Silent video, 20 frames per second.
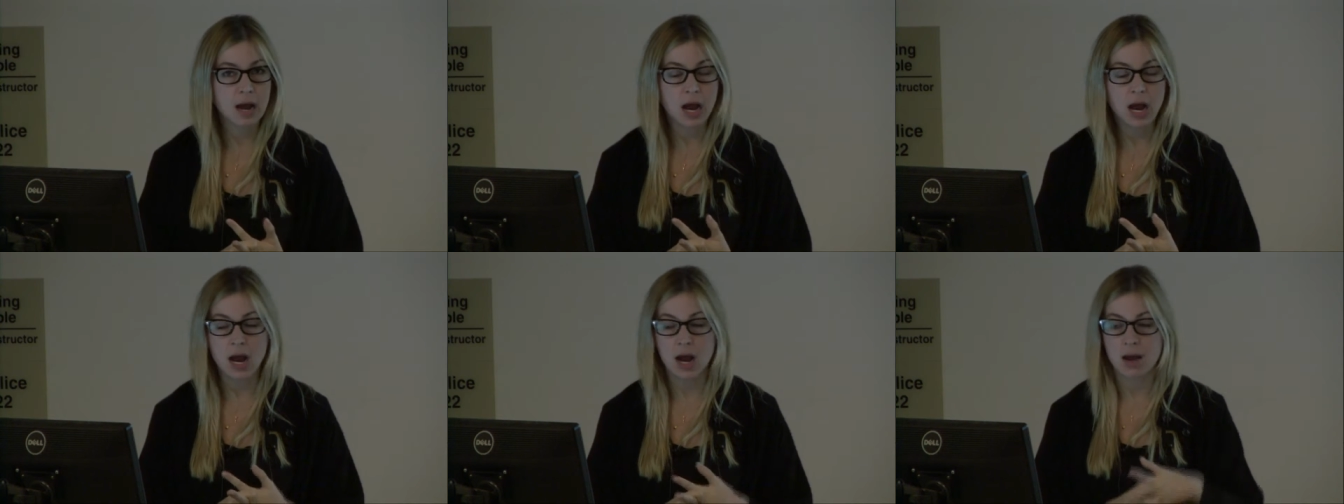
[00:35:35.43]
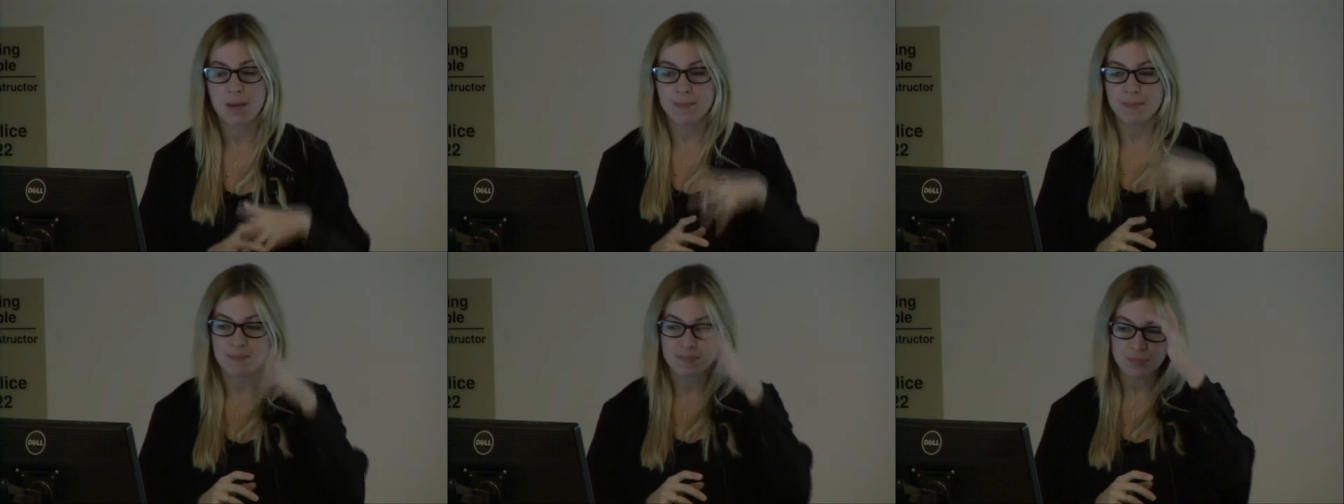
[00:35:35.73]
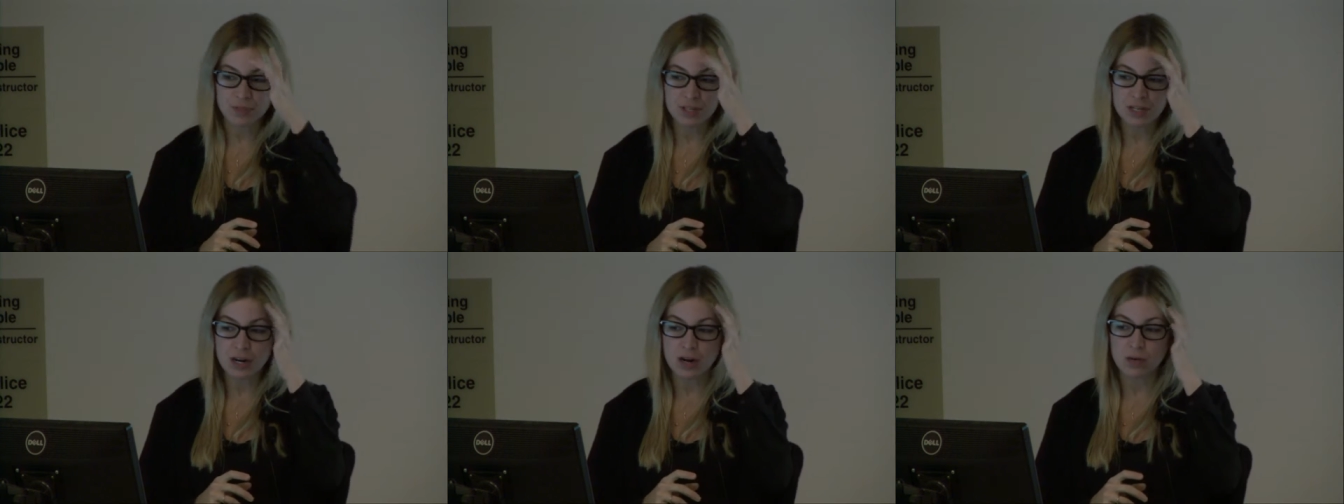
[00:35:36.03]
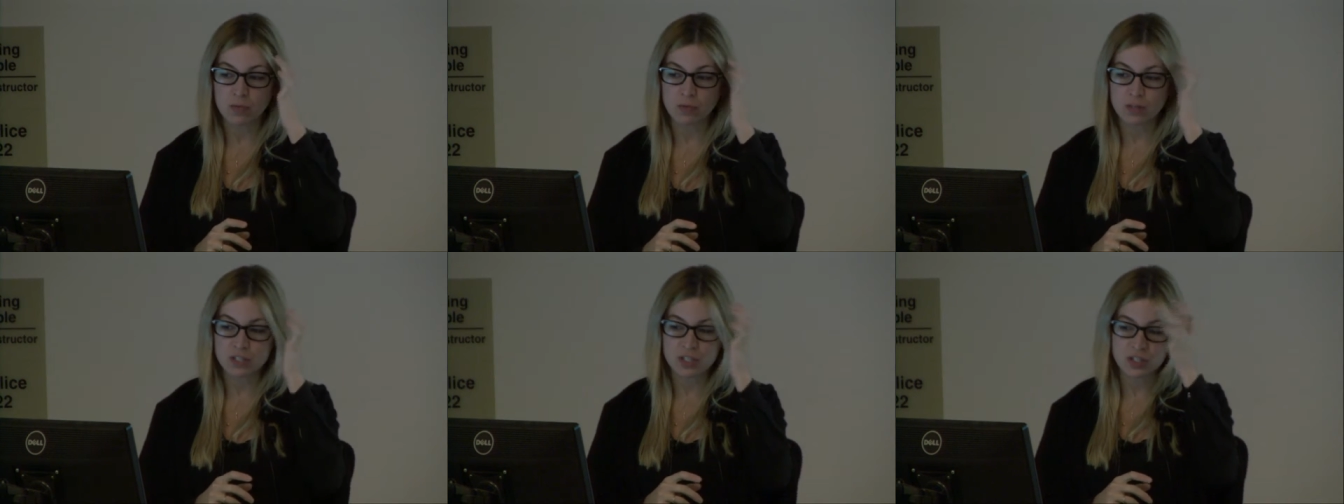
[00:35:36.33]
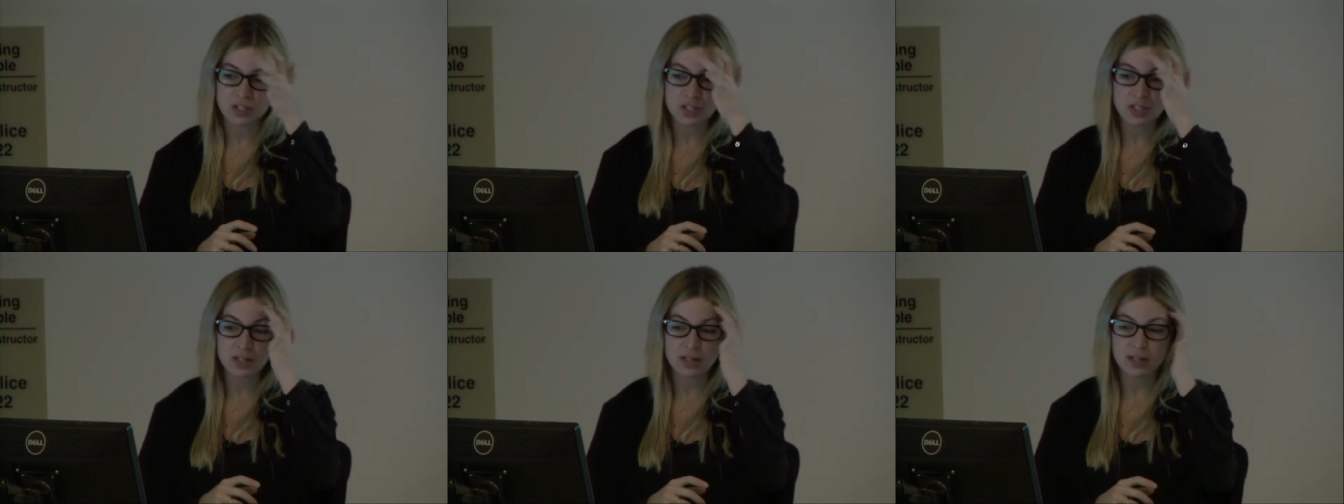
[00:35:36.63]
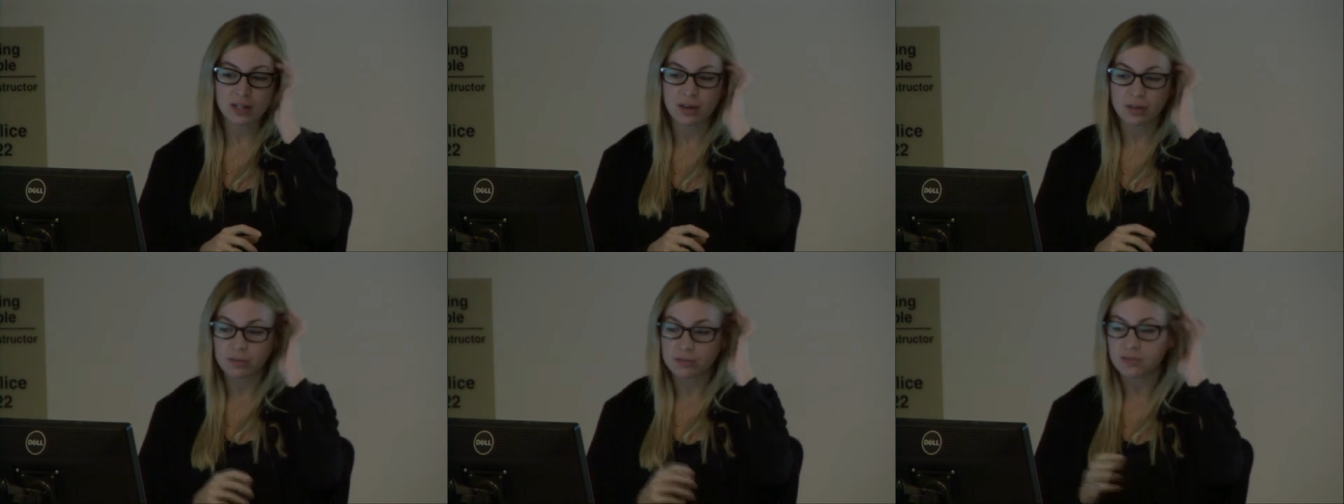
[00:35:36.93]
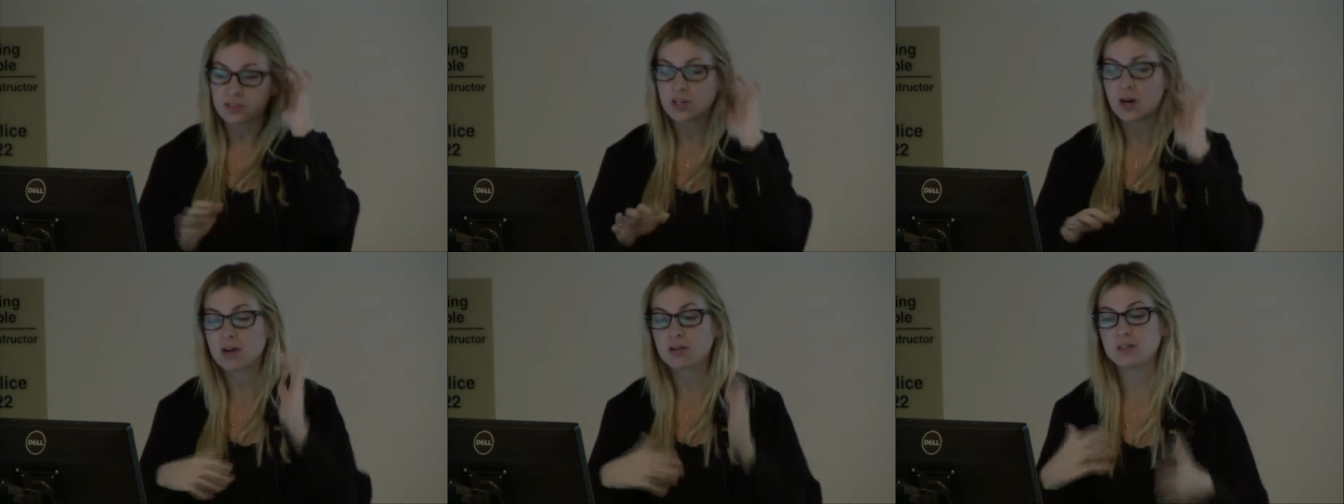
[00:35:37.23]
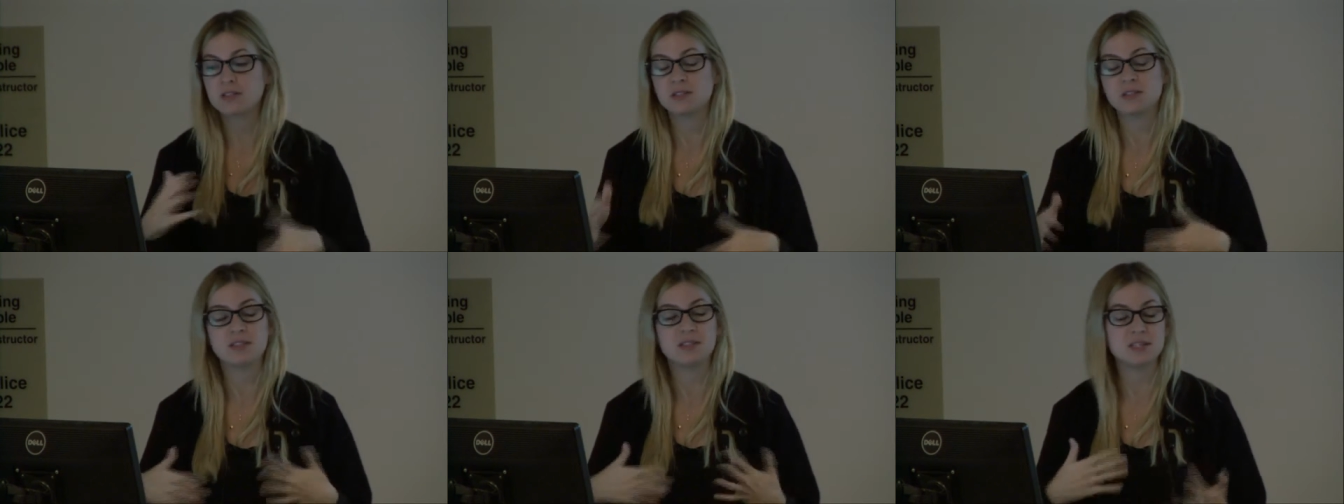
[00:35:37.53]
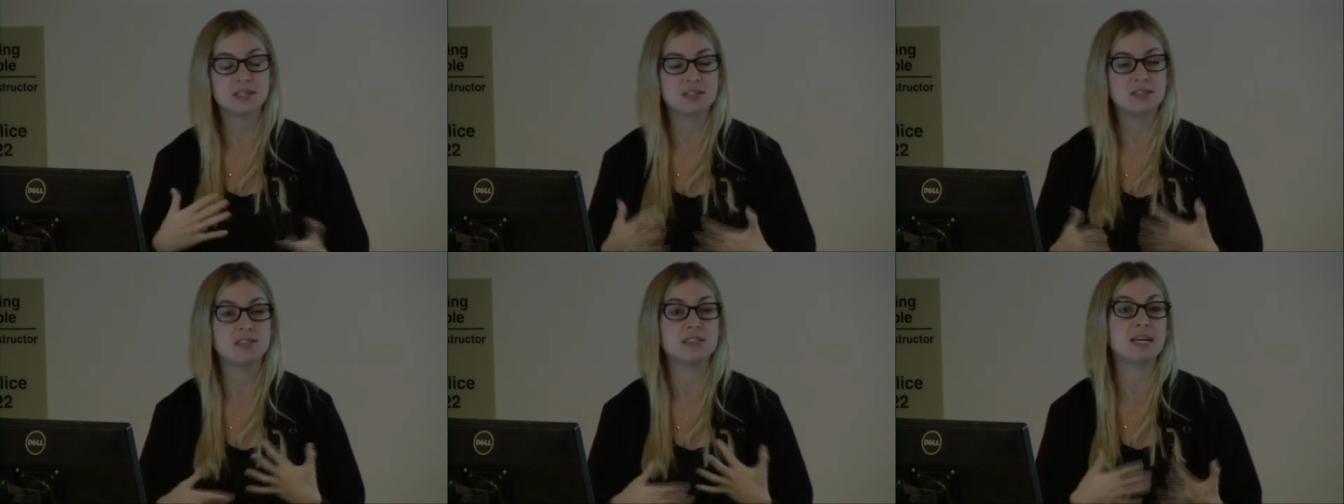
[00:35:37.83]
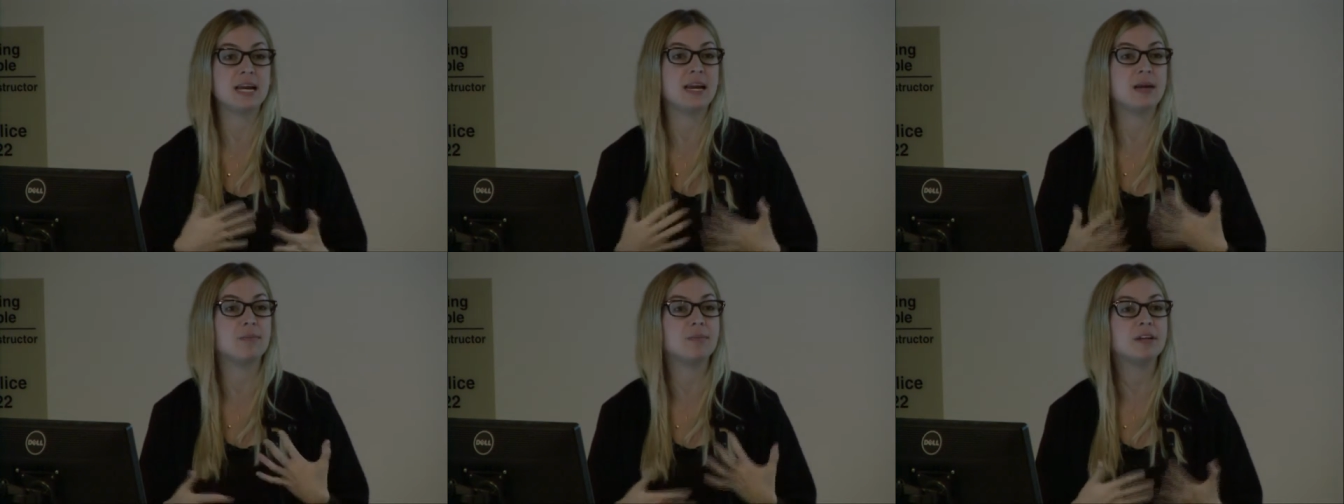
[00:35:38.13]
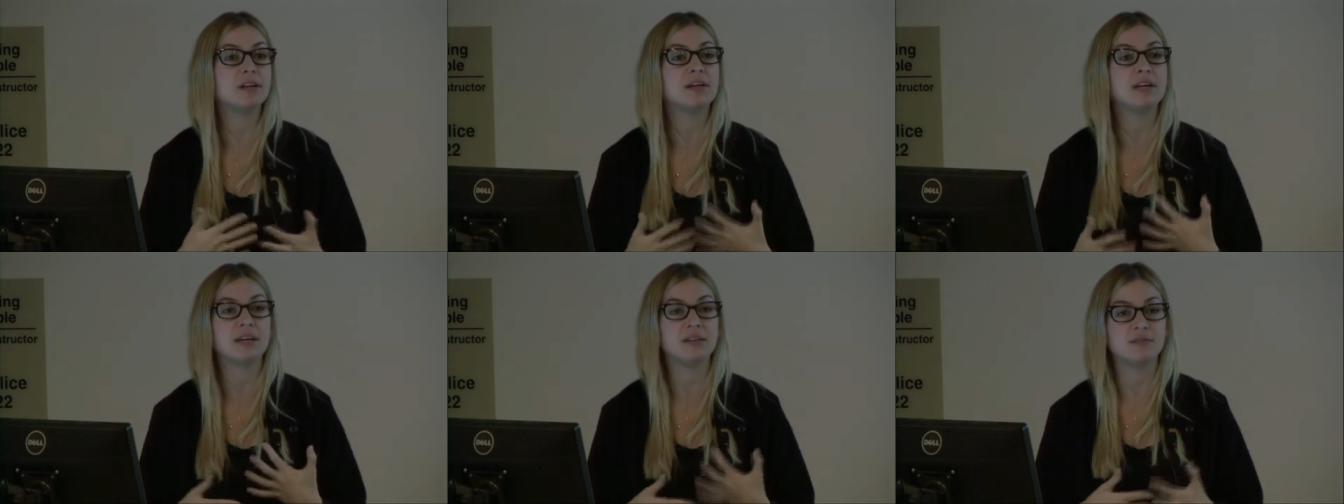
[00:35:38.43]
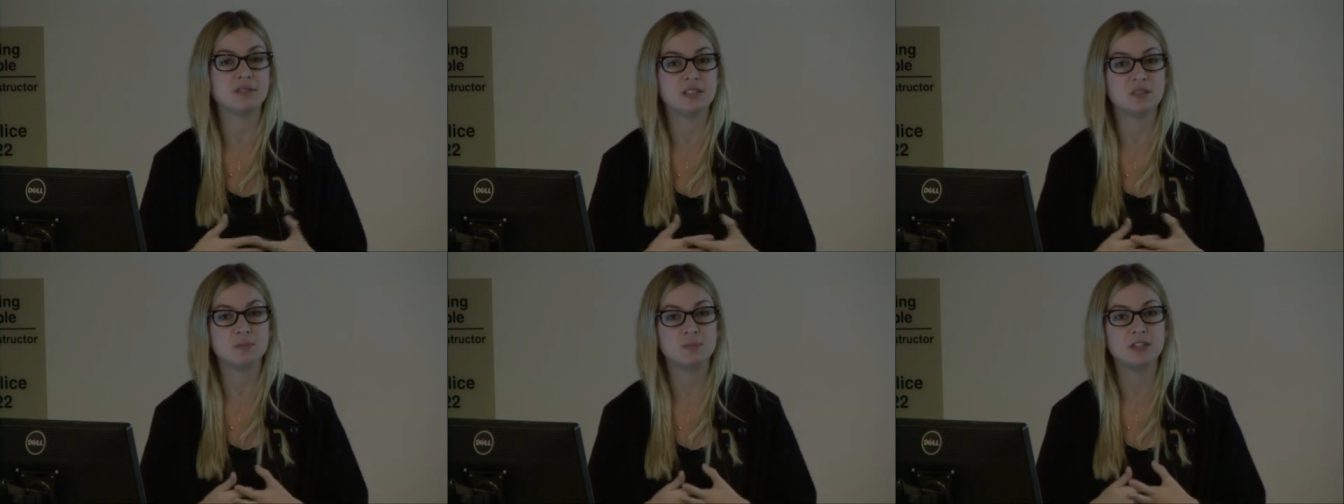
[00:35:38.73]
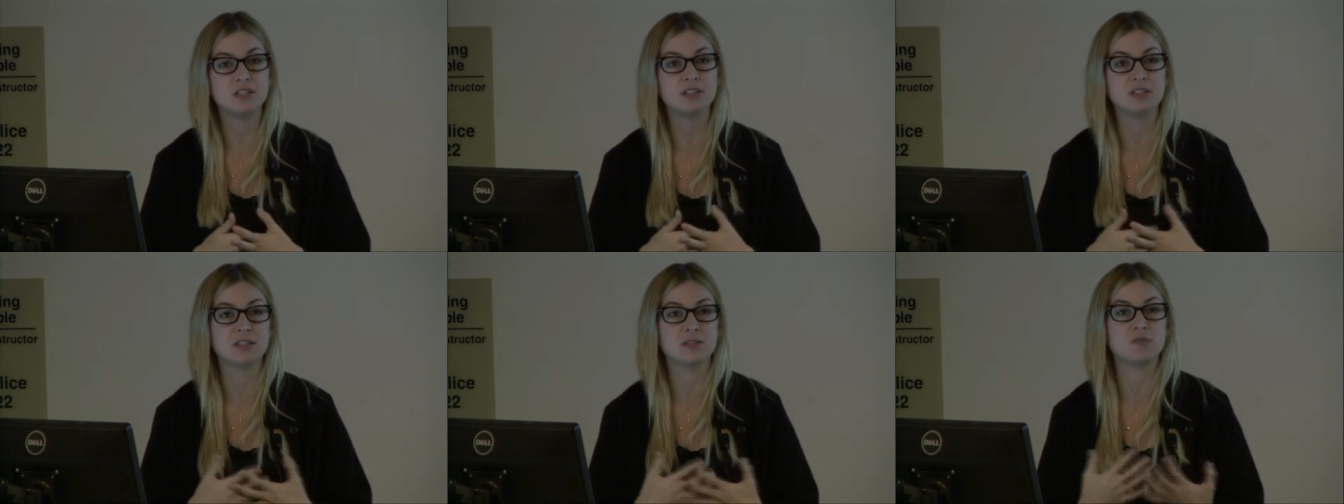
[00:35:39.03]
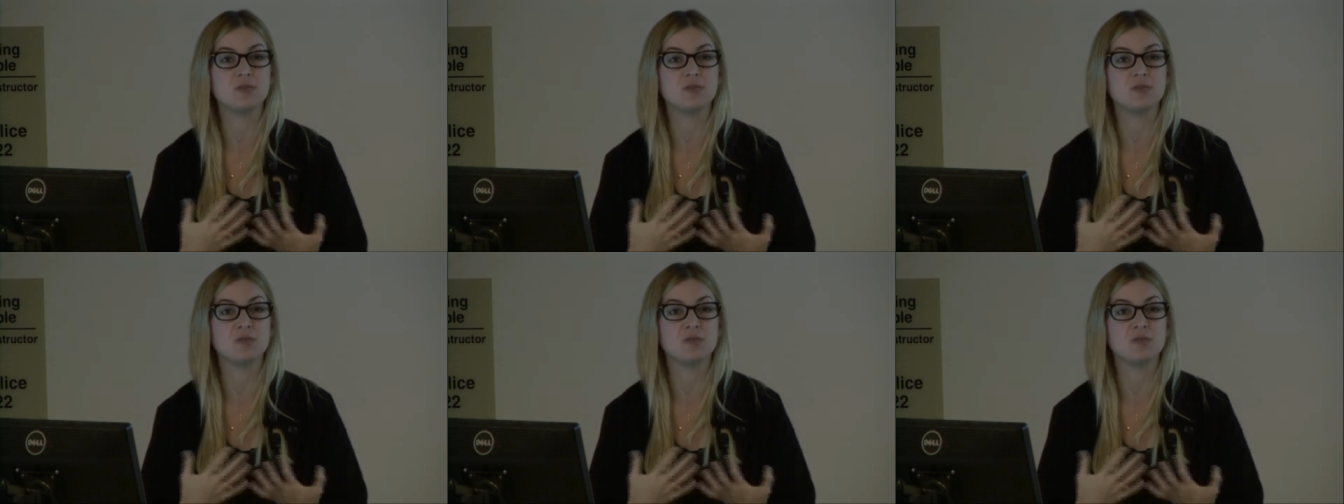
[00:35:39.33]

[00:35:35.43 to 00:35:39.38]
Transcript: Um, you know, which you know talks to the sustainability of these buildings.